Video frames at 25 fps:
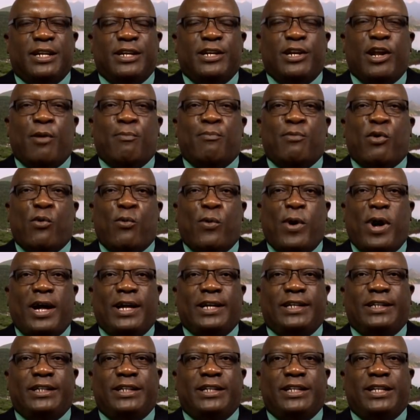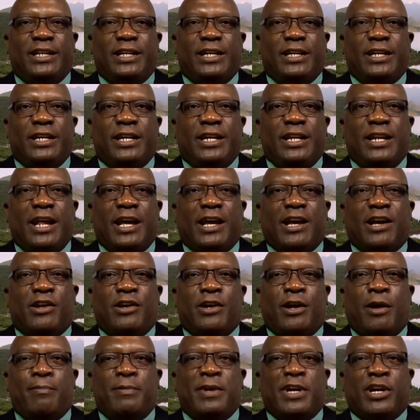number one in
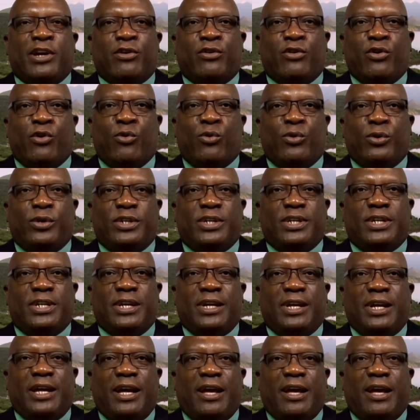economic growth